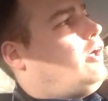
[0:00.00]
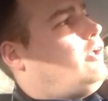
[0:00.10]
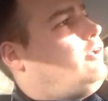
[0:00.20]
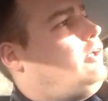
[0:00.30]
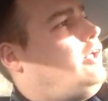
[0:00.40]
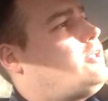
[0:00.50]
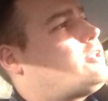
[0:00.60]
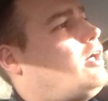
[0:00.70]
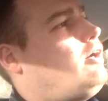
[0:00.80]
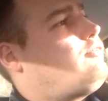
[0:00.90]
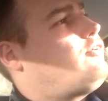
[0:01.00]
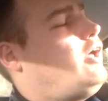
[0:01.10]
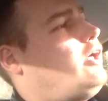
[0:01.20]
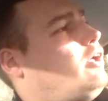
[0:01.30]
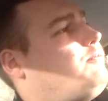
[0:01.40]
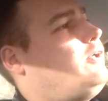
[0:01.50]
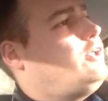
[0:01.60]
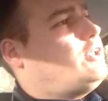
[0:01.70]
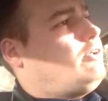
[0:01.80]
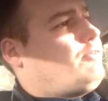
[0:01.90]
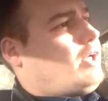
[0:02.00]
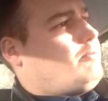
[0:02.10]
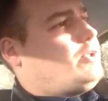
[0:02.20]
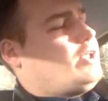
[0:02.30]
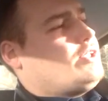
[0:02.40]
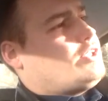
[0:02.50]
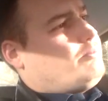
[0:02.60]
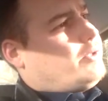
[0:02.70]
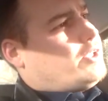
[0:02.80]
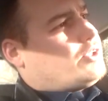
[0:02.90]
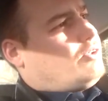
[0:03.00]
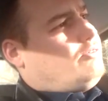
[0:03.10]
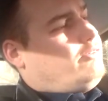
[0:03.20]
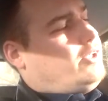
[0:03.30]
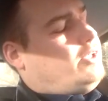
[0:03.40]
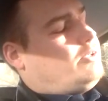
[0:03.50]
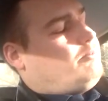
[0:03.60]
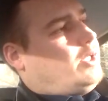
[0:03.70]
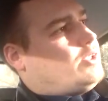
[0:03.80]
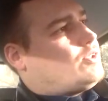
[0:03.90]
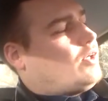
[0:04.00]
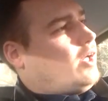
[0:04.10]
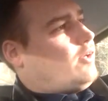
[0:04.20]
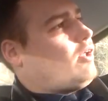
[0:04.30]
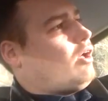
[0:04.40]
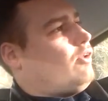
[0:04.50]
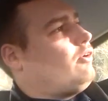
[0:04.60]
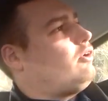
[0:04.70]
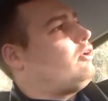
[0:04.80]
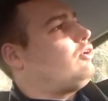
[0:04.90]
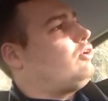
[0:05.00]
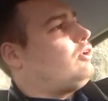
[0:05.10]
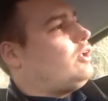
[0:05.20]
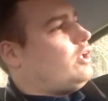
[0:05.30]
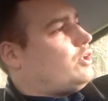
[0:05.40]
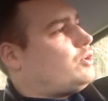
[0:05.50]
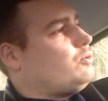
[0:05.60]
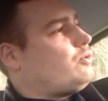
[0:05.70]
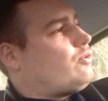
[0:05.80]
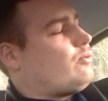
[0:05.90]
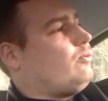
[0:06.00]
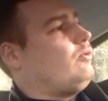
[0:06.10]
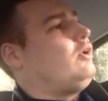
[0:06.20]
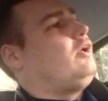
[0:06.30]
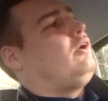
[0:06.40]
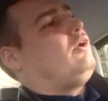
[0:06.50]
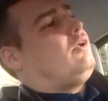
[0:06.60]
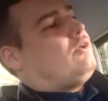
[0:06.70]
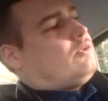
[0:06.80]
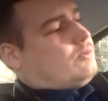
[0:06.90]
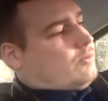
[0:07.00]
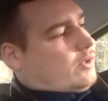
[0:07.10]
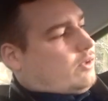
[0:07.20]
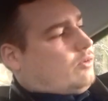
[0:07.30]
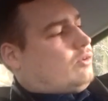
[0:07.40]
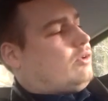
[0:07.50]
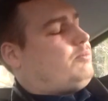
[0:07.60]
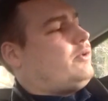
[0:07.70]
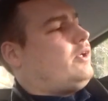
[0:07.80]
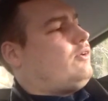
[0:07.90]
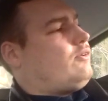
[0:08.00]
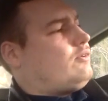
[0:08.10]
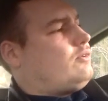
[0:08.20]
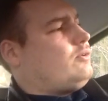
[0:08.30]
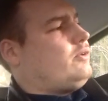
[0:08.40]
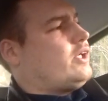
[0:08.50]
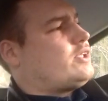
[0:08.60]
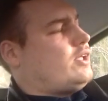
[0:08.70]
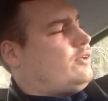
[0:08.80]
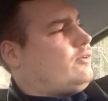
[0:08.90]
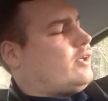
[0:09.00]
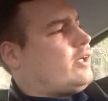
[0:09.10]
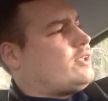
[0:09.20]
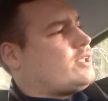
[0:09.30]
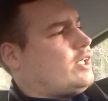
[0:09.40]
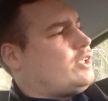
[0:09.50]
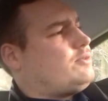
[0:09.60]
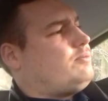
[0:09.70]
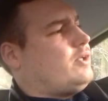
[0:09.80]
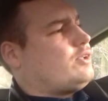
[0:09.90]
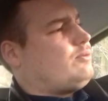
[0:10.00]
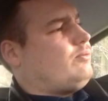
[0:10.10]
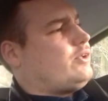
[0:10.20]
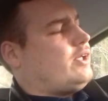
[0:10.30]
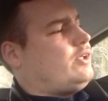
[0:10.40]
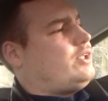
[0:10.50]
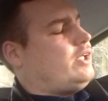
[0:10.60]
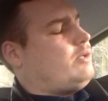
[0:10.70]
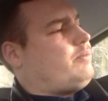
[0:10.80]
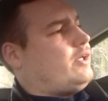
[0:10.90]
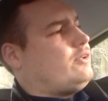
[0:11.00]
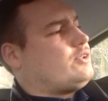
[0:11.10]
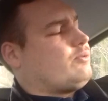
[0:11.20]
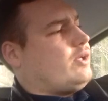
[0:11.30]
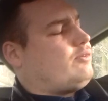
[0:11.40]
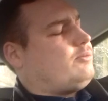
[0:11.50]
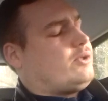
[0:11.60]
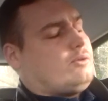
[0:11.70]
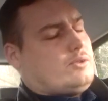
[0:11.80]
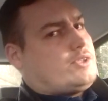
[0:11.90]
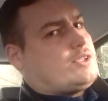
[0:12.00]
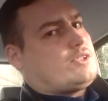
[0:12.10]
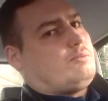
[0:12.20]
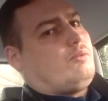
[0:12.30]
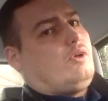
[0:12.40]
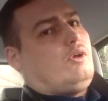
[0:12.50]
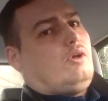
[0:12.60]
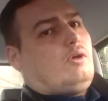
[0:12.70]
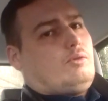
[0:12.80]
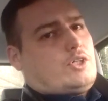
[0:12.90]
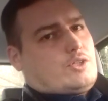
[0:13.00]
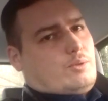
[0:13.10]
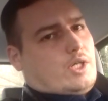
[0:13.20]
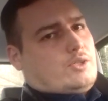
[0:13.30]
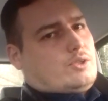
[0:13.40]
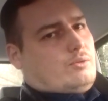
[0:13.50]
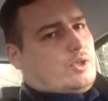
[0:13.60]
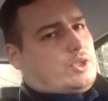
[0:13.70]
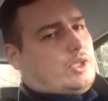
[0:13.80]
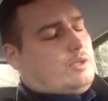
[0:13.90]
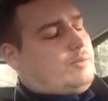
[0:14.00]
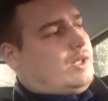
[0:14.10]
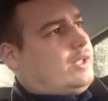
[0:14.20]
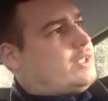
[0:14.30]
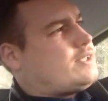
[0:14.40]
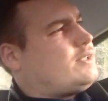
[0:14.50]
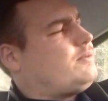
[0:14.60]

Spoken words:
and the elites have taken up the agenda of climate change simply as a convenient means to get other issues through. In Europe and to an extent the United States, because we want energy independence away from the current system, which is reliance on Russia and the Middle East.